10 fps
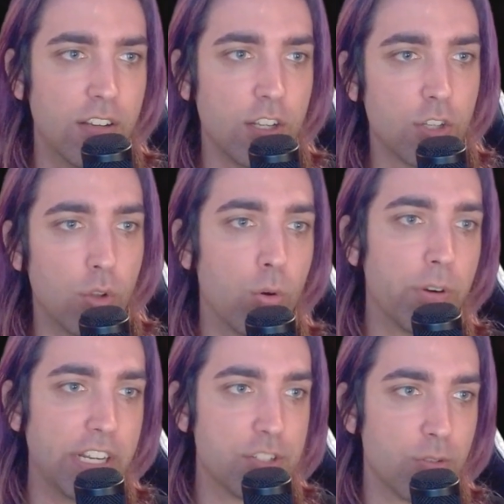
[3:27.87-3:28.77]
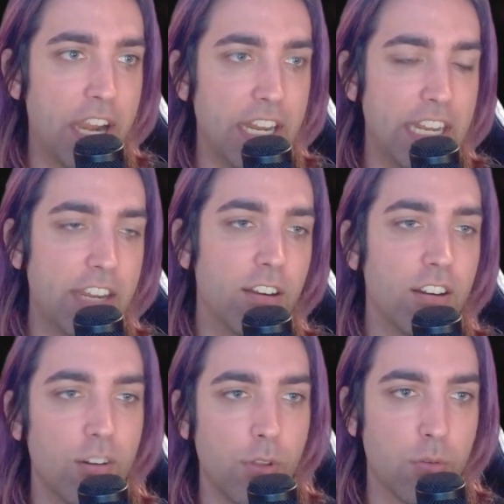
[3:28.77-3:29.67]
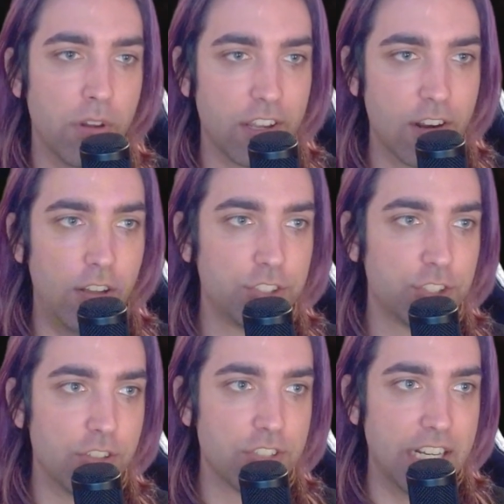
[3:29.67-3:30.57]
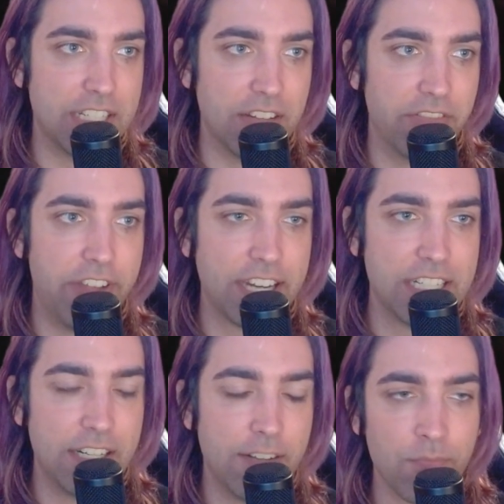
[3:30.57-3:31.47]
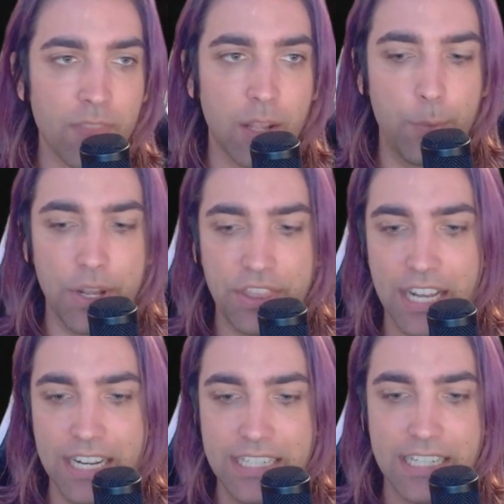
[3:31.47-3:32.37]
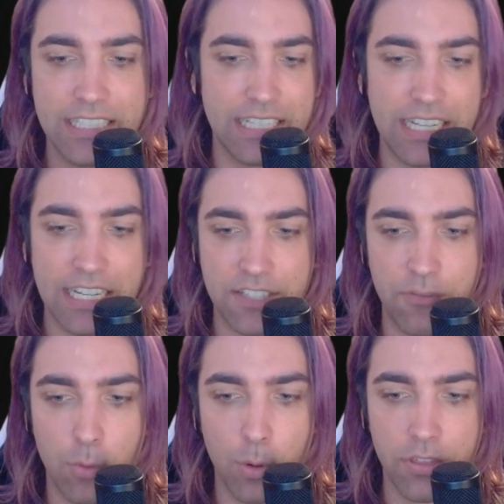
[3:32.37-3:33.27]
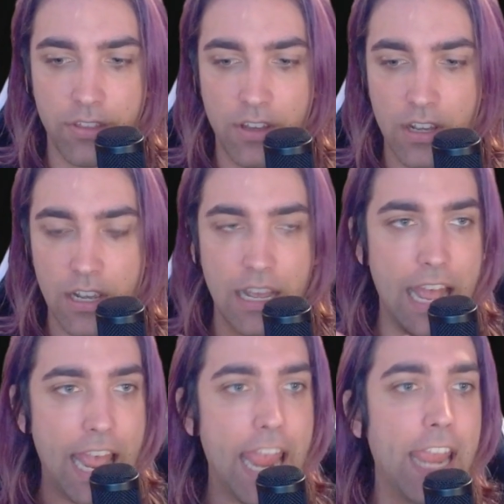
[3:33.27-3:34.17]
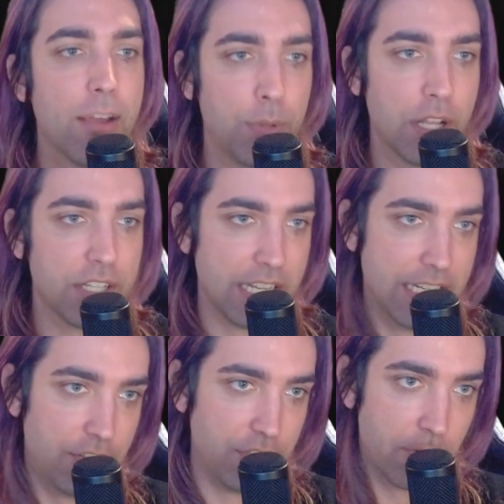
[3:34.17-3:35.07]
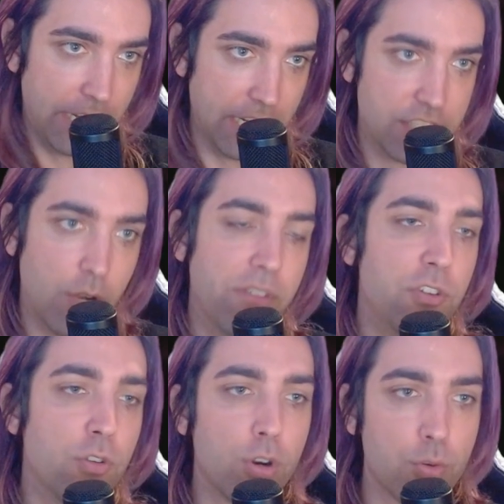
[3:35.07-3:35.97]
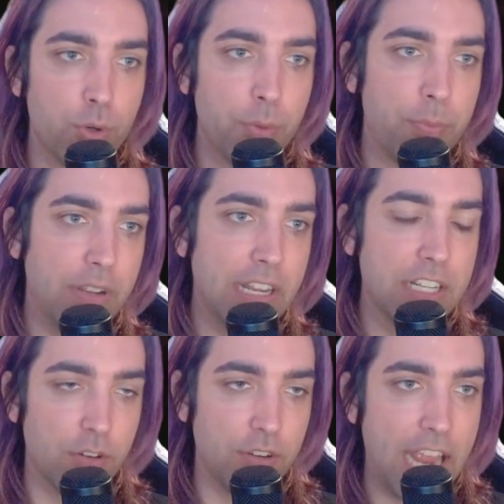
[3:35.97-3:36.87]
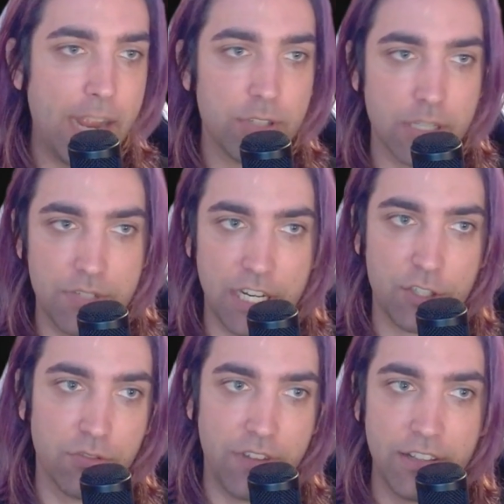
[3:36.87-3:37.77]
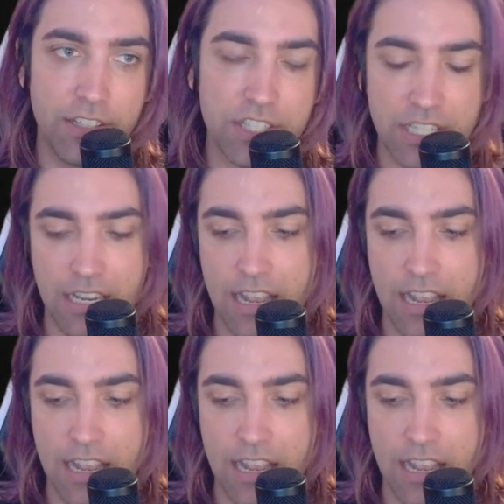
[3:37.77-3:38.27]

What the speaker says: glory is right here with one of the college girls that it's infected. But the ideas it sets forth, A+ Delta Greening. So if your group is okay with some sexual violence